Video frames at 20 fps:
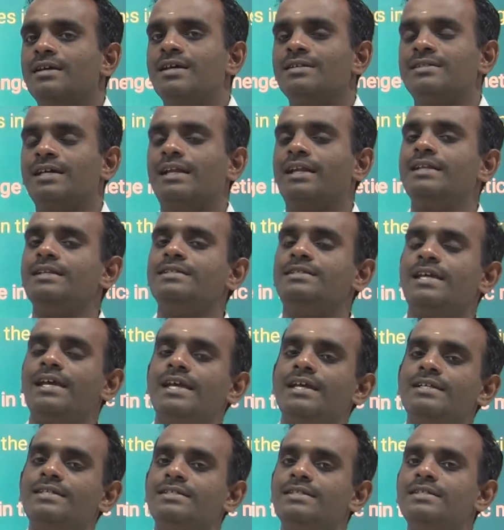sudden
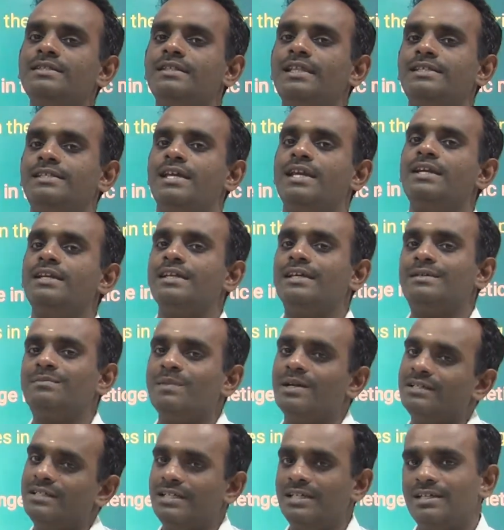change in the genetic
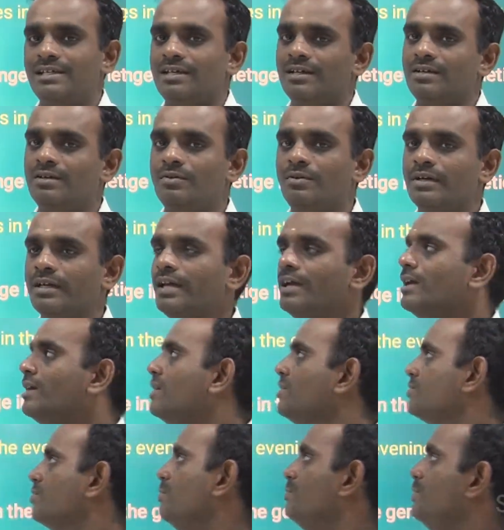material, okay.
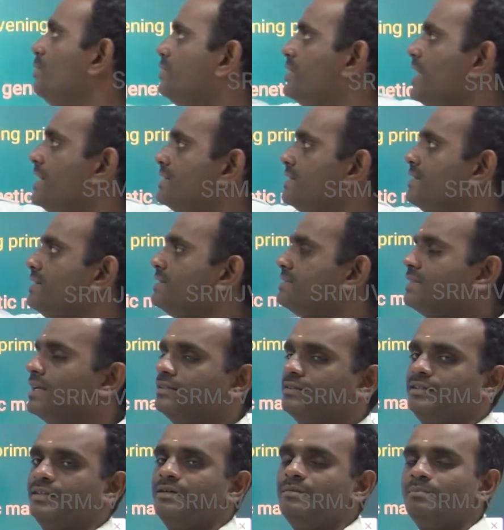So, mutation is
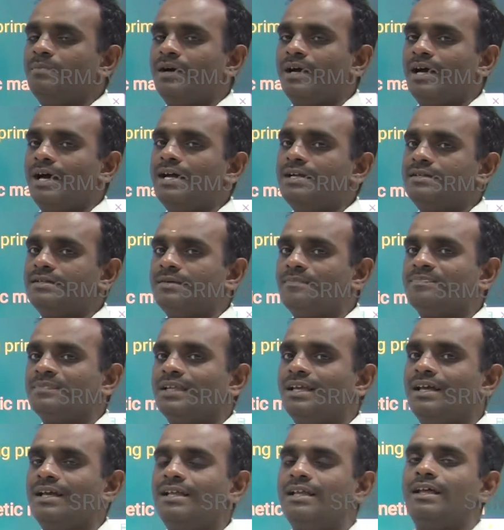nothing but
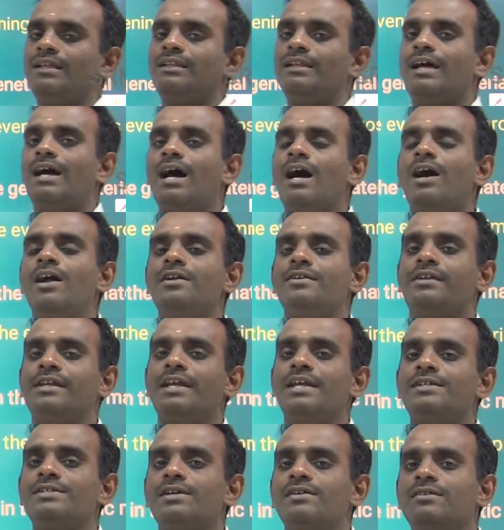uh,
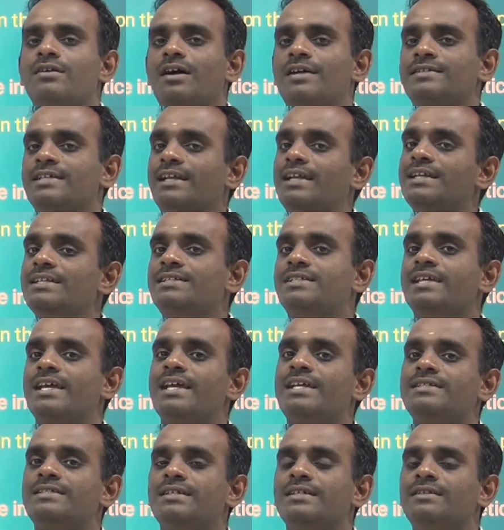alteration or sudden
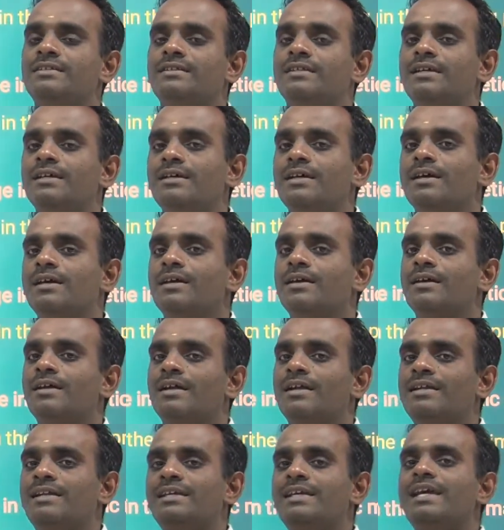change in the
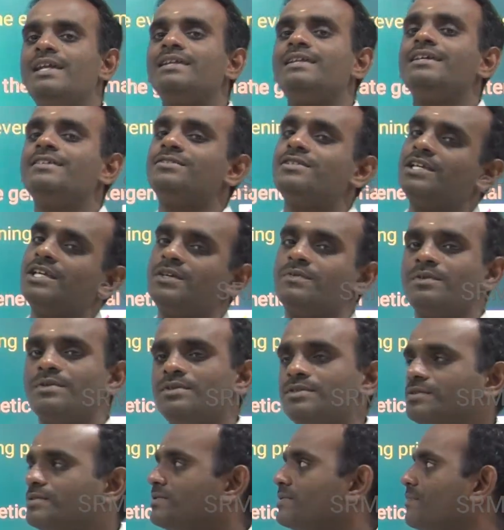DNA
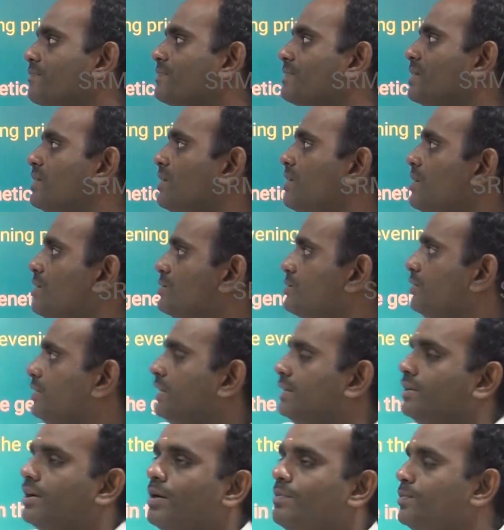sequence. So,
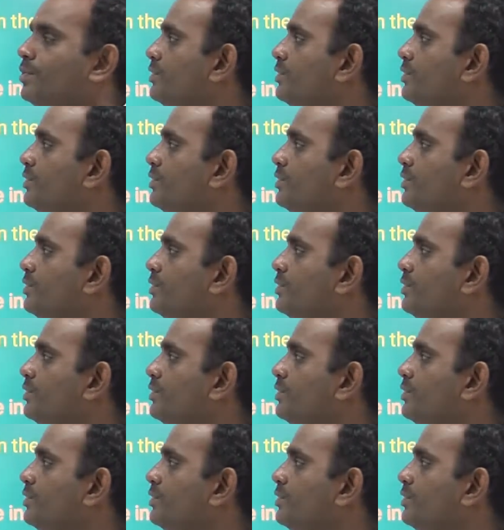the term